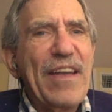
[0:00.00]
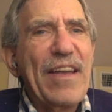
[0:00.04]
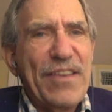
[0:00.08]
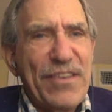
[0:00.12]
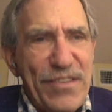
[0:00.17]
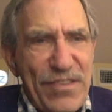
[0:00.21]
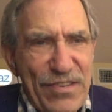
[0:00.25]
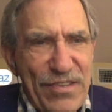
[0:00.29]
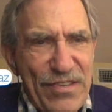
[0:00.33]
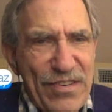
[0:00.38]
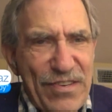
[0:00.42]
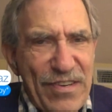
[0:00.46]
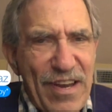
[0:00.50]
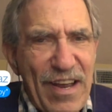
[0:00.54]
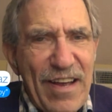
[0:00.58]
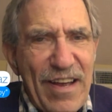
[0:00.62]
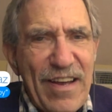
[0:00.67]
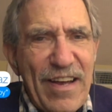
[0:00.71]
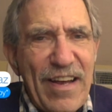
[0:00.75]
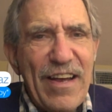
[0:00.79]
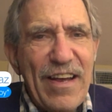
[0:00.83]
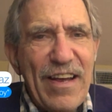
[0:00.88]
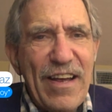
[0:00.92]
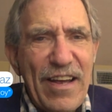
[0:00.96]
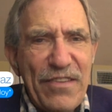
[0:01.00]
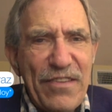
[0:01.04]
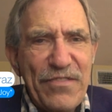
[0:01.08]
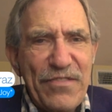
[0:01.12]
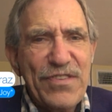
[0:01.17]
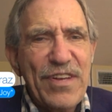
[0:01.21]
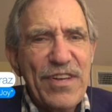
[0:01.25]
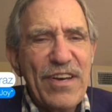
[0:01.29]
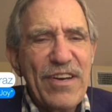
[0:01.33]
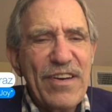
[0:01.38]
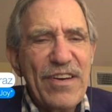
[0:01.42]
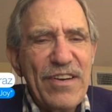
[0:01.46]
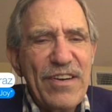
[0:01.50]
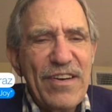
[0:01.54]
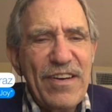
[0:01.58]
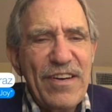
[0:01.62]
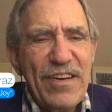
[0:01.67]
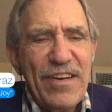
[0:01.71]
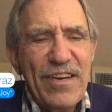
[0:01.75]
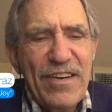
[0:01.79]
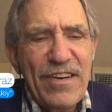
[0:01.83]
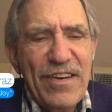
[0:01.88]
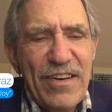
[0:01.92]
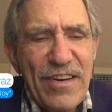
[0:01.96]
as I've said
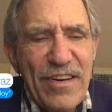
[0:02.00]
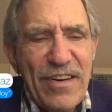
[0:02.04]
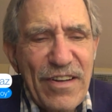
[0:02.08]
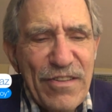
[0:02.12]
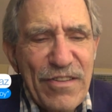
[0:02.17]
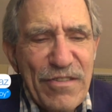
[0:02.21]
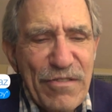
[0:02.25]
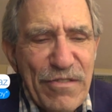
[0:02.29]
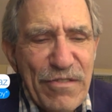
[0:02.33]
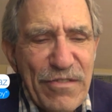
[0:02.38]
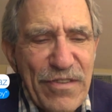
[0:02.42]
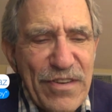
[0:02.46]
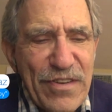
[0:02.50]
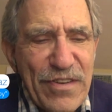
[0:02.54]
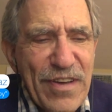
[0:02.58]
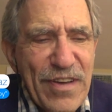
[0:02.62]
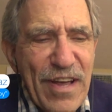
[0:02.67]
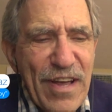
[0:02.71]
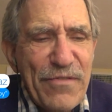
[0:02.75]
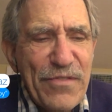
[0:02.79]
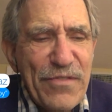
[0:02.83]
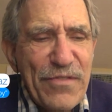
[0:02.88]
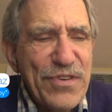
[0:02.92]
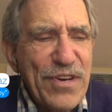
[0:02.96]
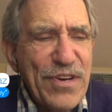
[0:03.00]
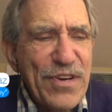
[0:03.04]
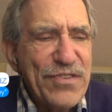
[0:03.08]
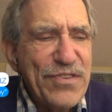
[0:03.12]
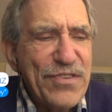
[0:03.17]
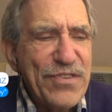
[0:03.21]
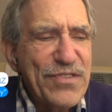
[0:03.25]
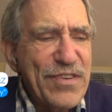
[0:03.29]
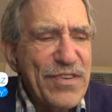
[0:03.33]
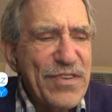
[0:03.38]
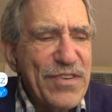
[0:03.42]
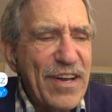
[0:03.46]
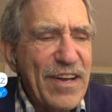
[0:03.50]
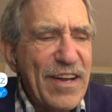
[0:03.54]
in other of these conversations,